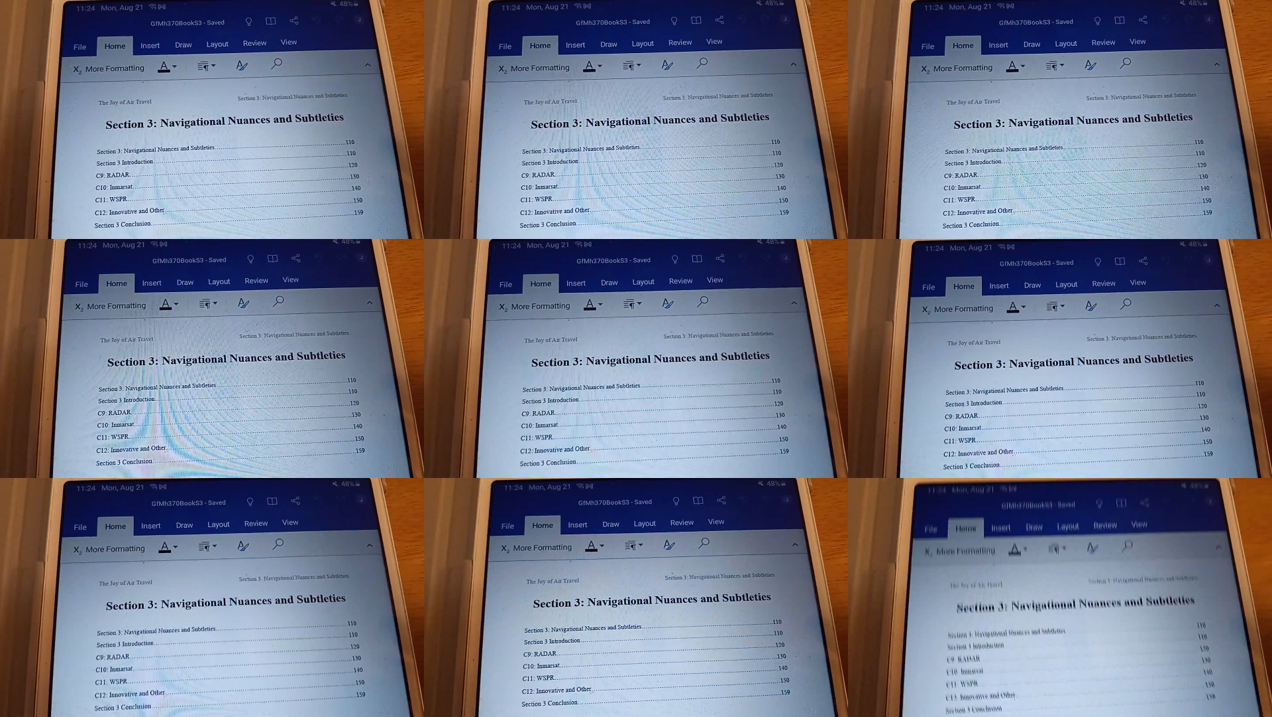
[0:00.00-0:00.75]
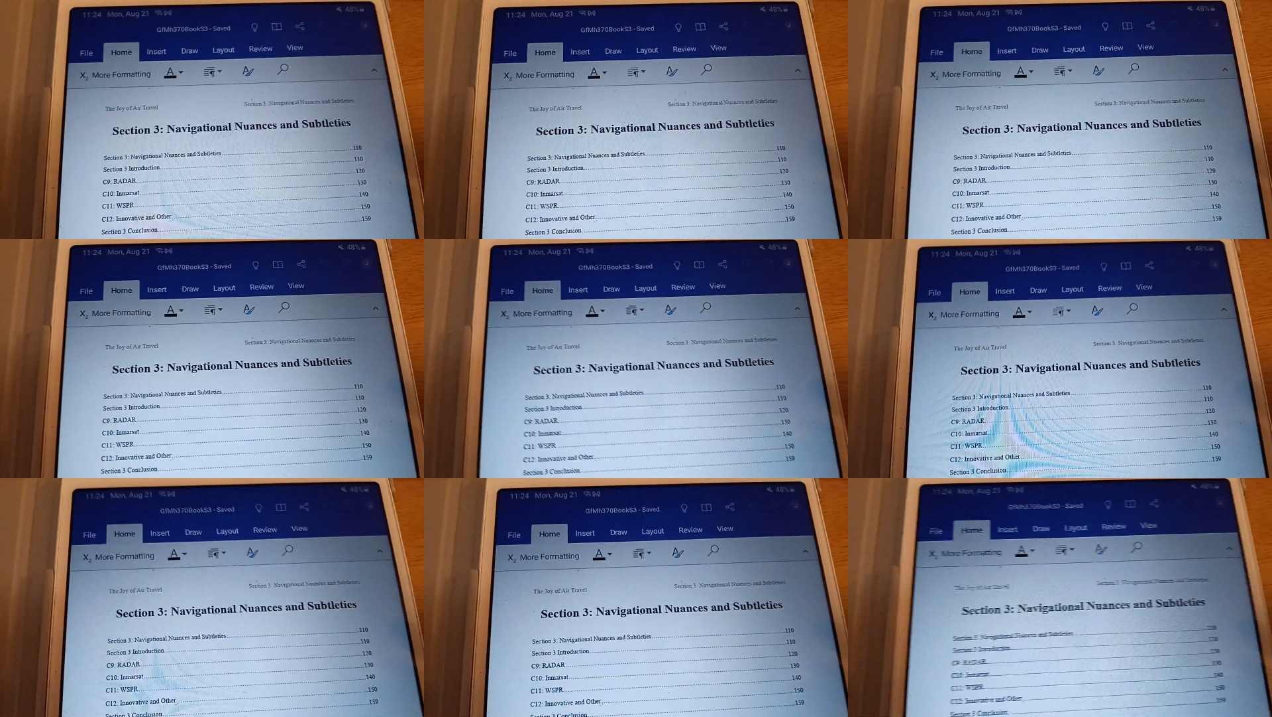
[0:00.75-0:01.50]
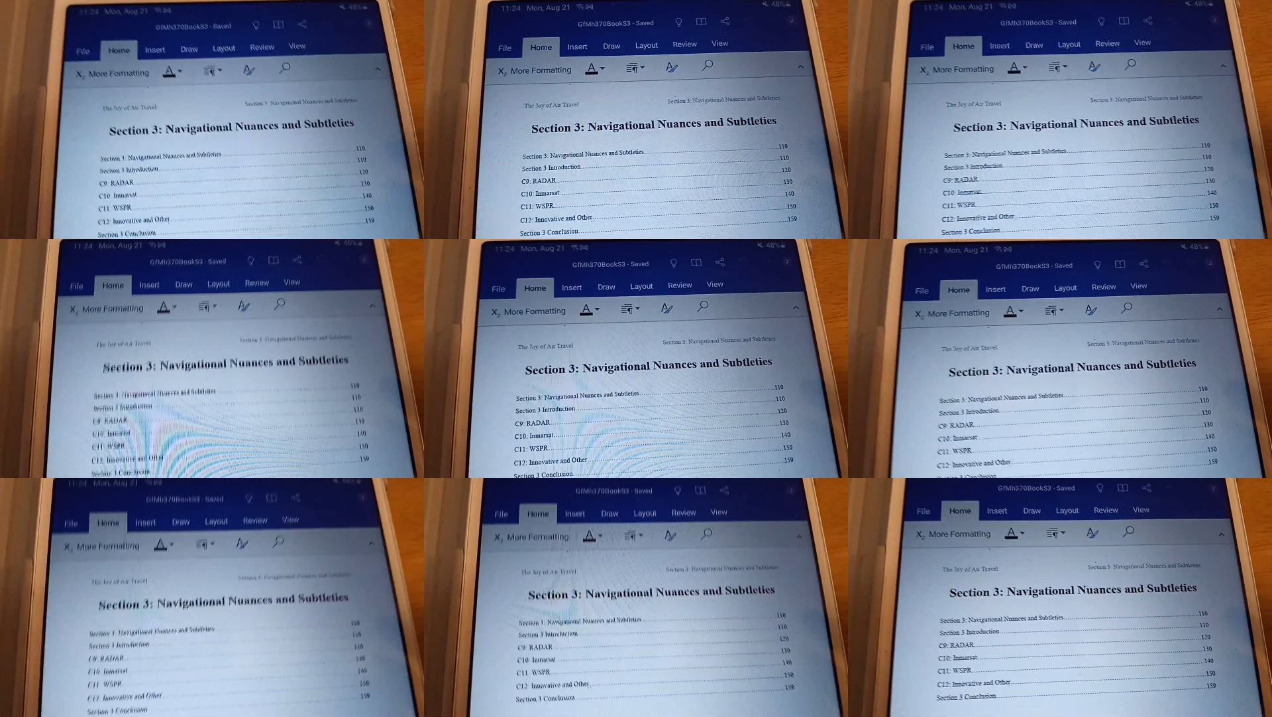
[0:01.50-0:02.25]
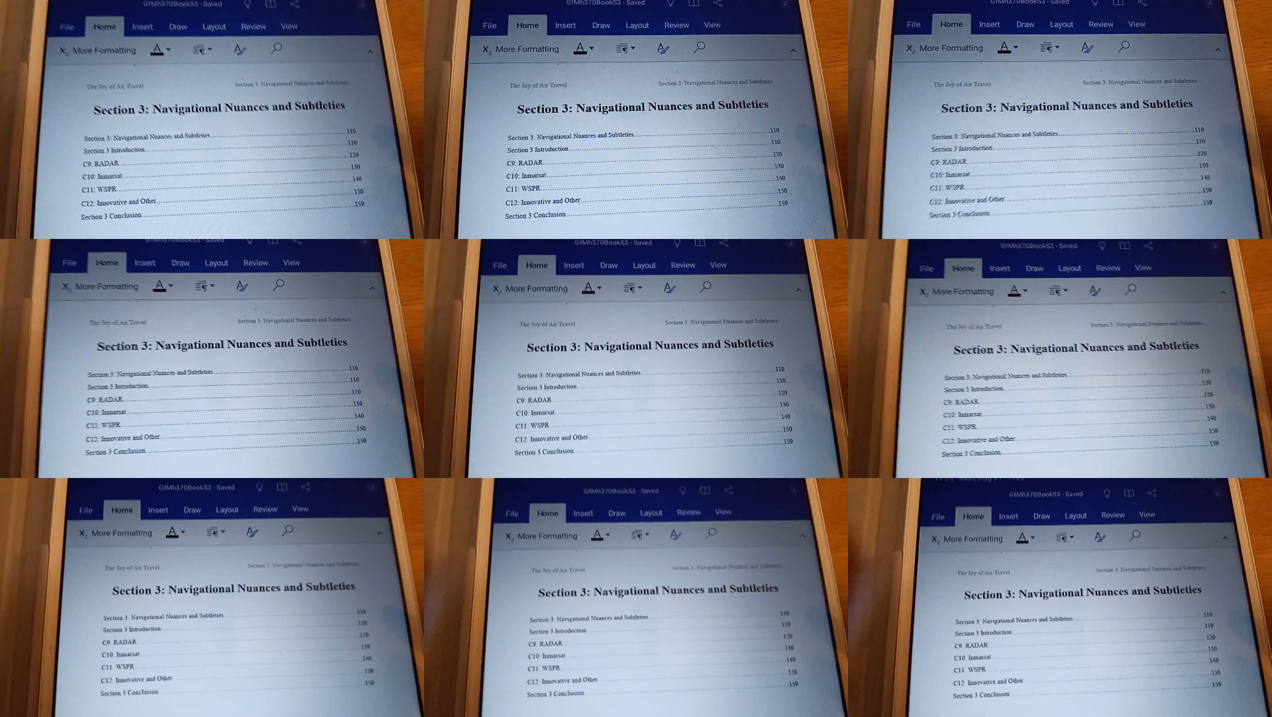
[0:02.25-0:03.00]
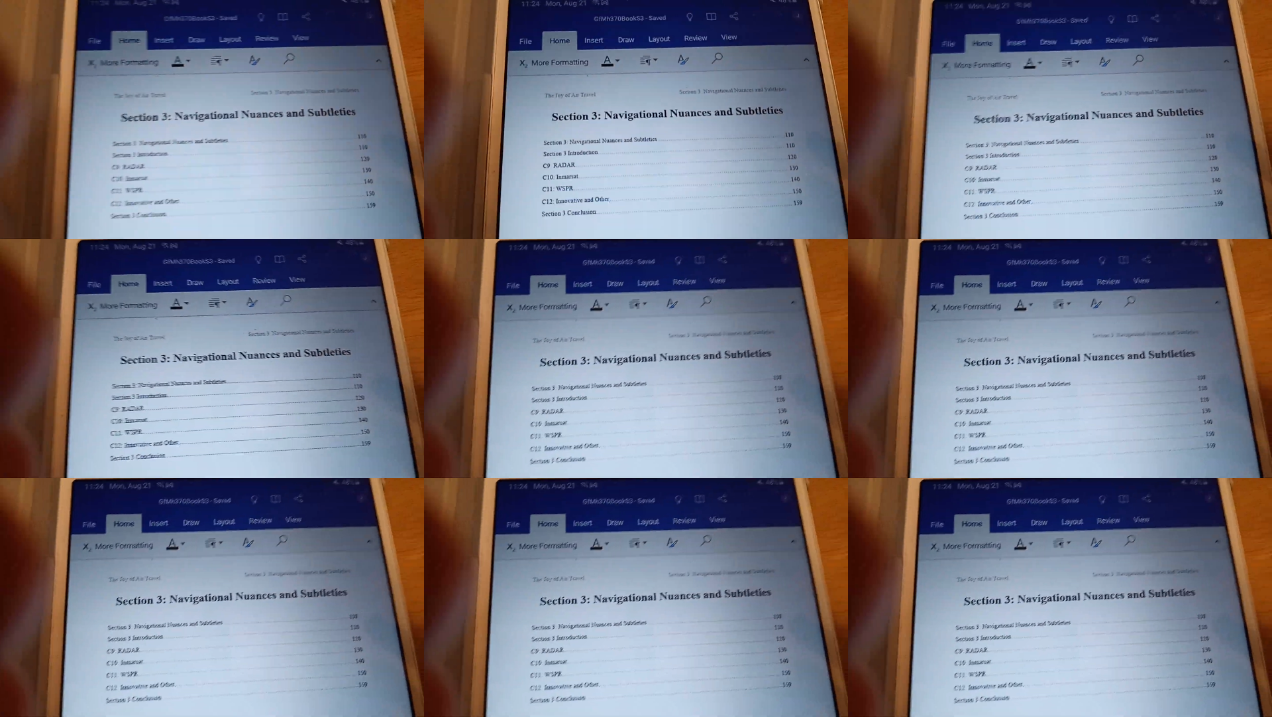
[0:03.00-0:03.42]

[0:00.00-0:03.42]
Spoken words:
(no speaker visible)